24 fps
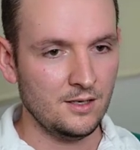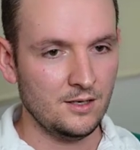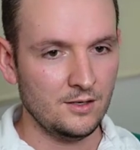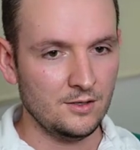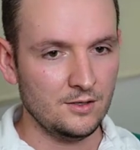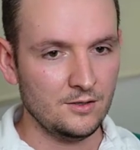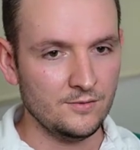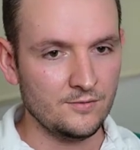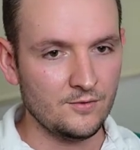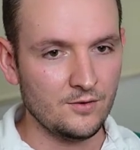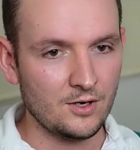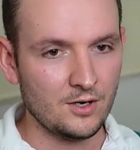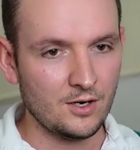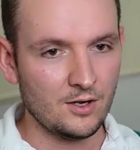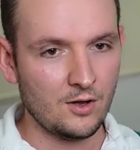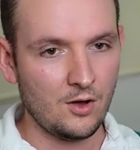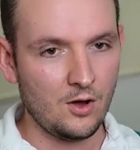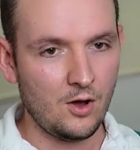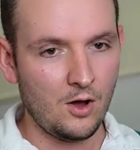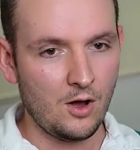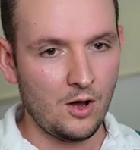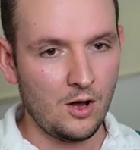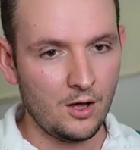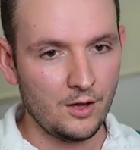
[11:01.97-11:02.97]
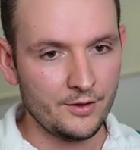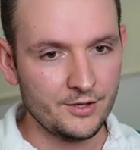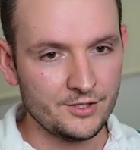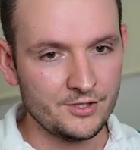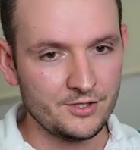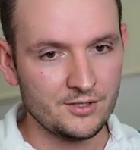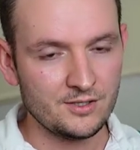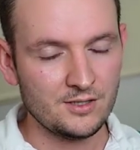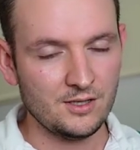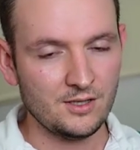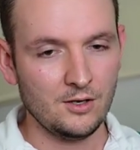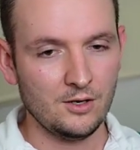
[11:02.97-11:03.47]
You've got a car that you
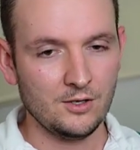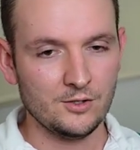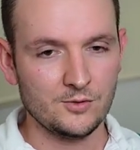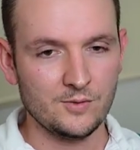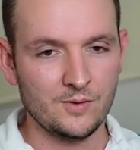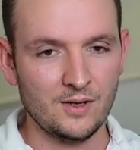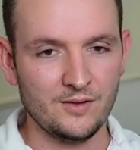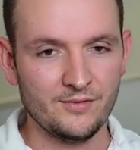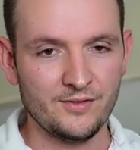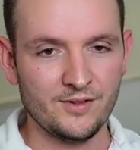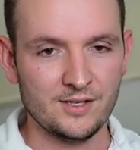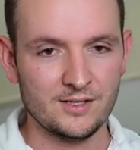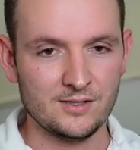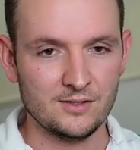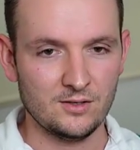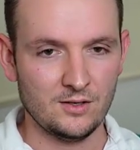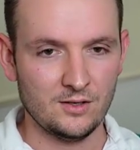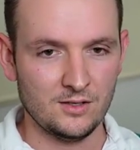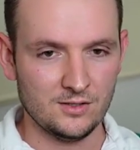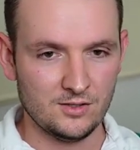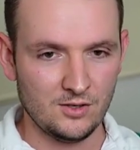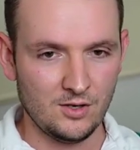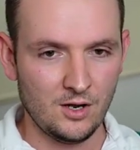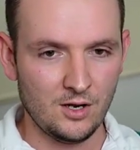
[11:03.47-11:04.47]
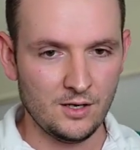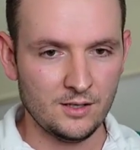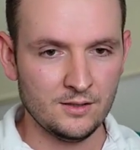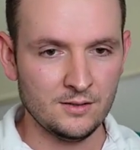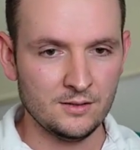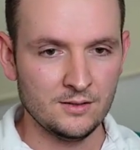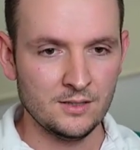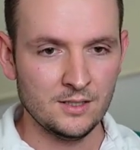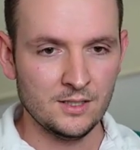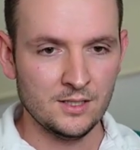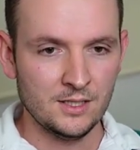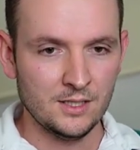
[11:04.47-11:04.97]
still owe $12,000 on.
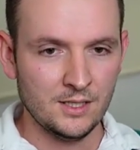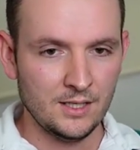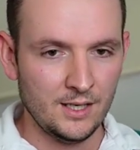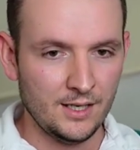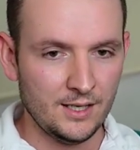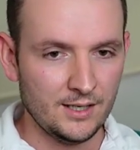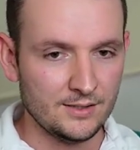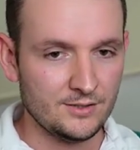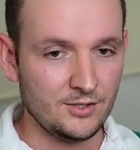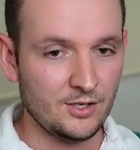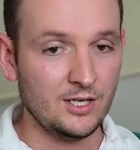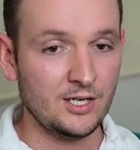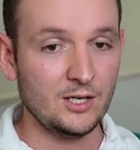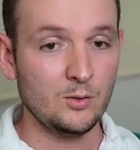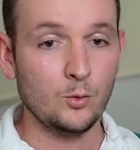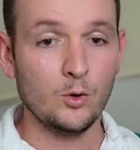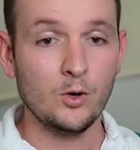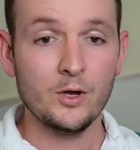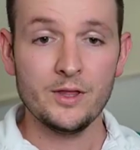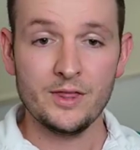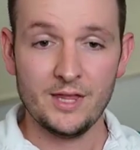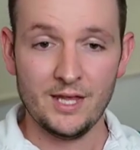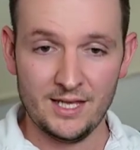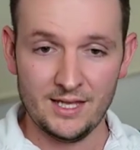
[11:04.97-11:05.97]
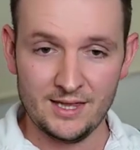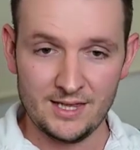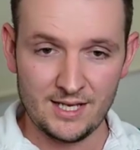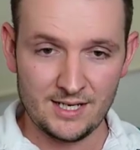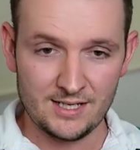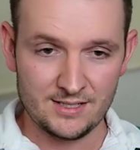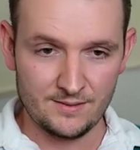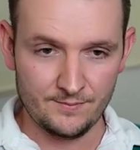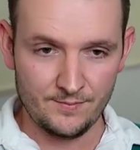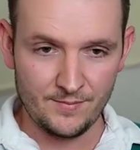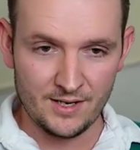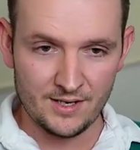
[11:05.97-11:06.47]
It's only worth
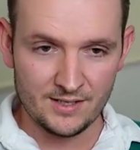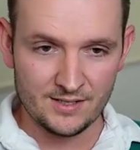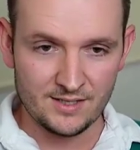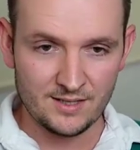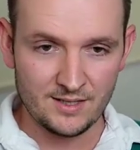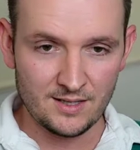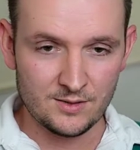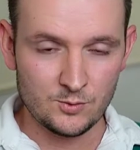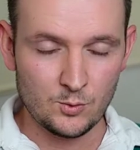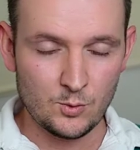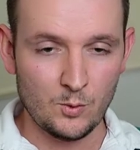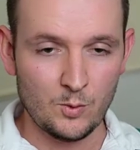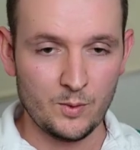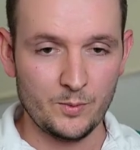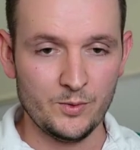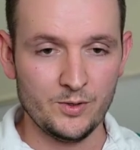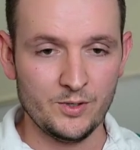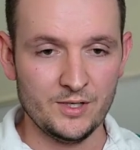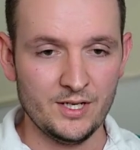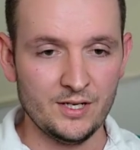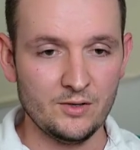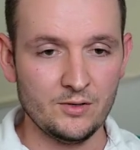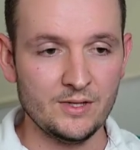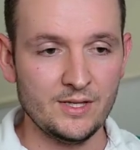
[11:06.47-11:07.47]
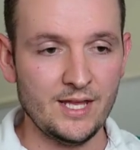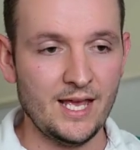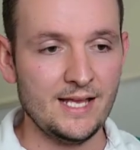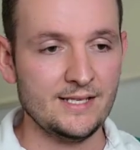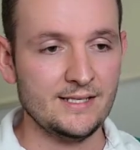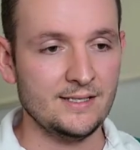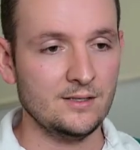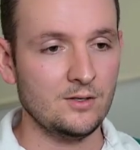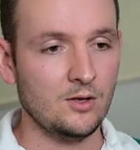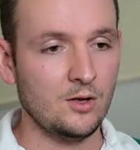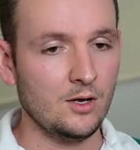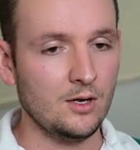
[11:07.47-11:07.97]
$8,000, so that's what we put here in the
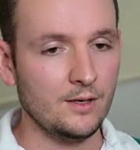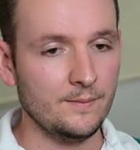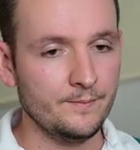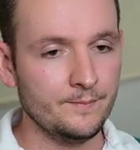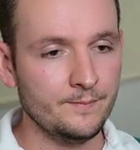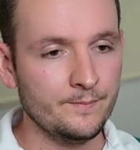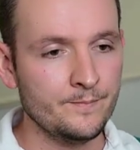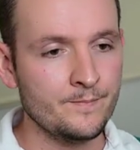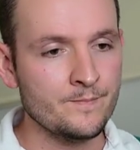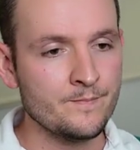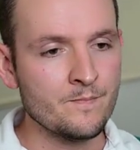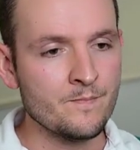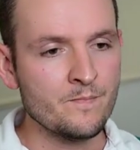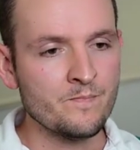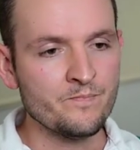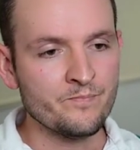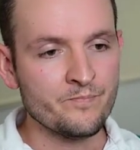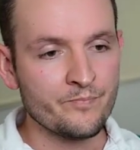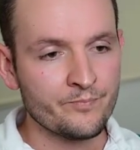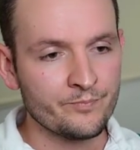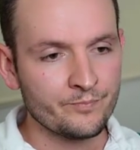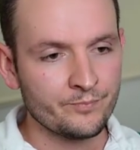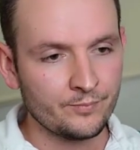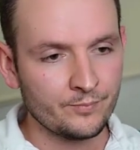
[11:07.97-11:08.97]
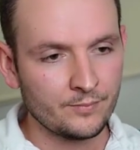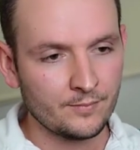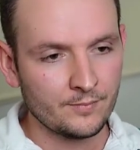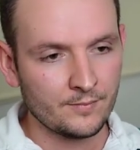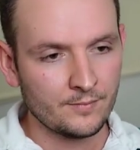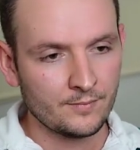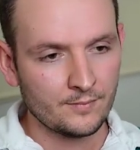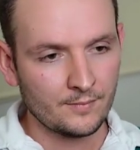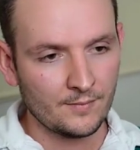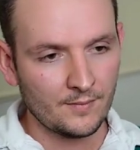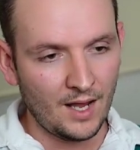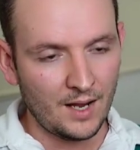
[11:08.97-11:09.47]
asset column.
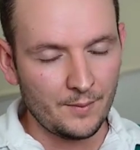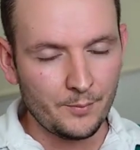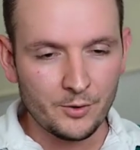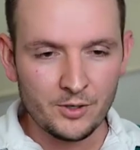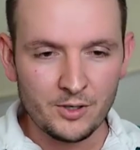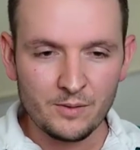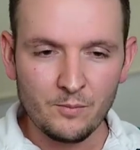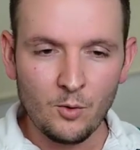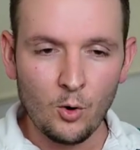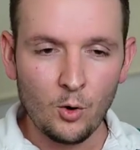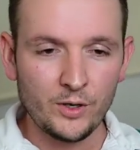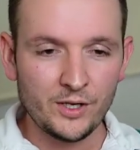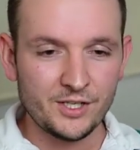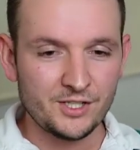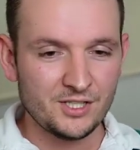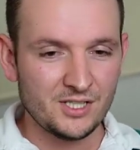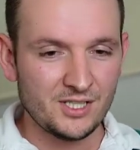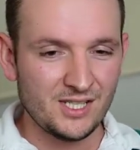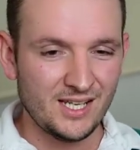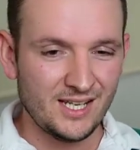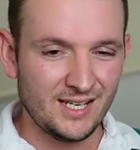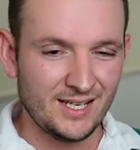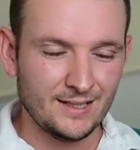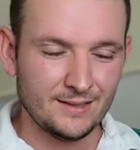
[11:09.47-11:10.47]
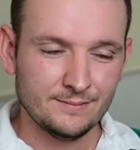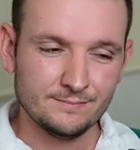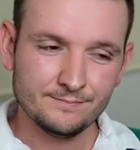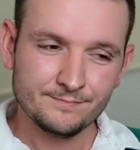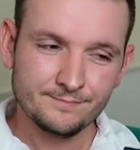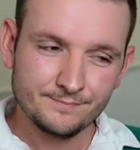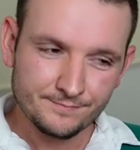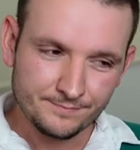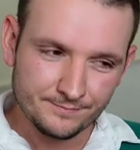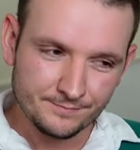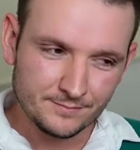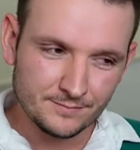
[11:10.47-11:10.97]
I put a mortgage in here.
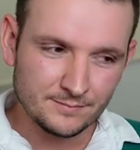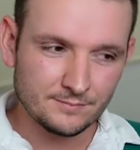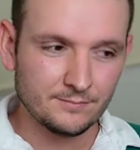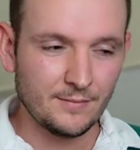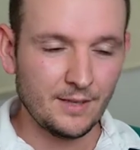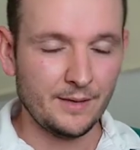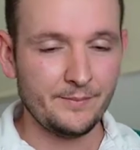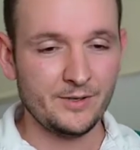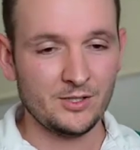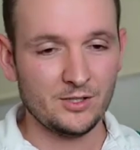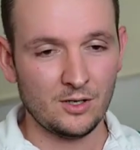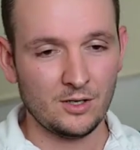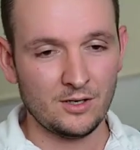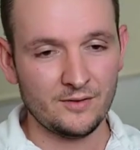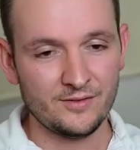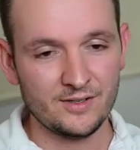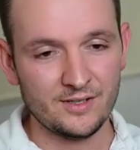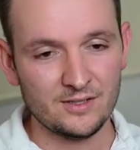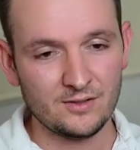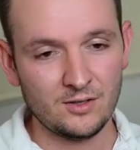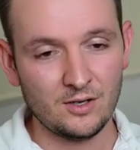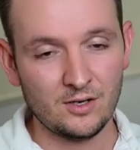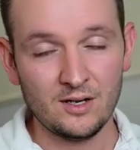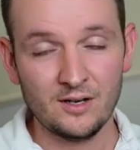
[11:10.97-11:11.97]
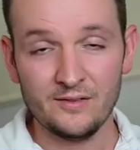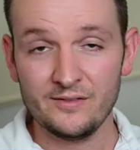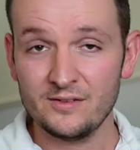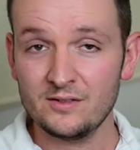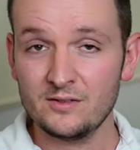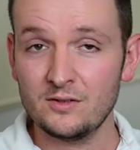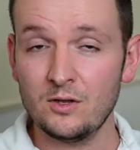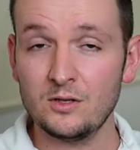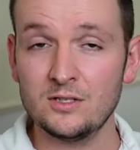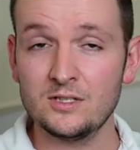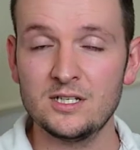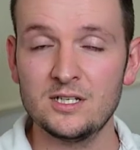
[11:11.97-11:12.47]
Maybe not a
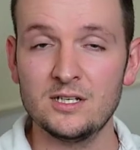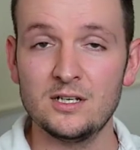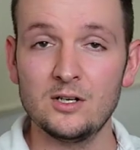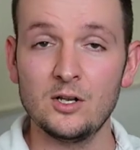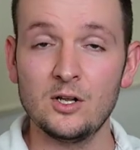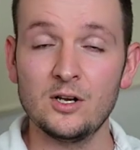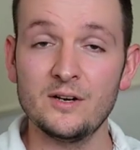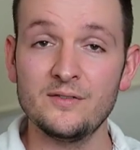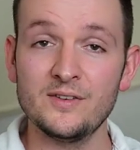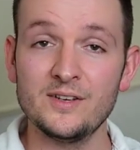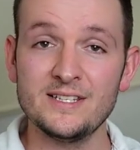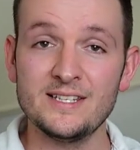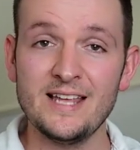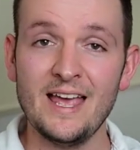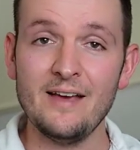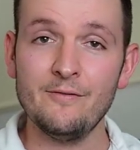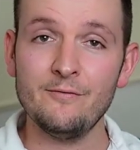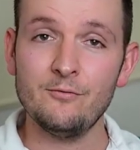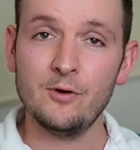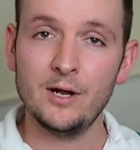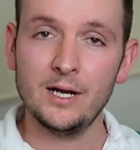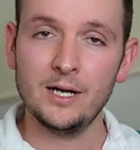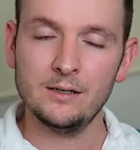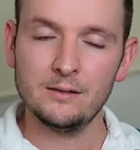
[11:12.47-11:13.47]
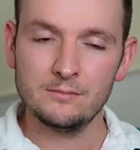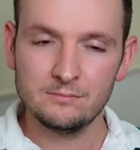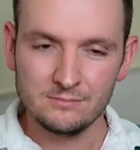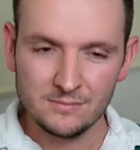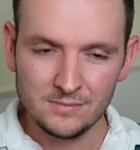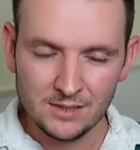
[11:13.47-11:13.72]
lot of us have one.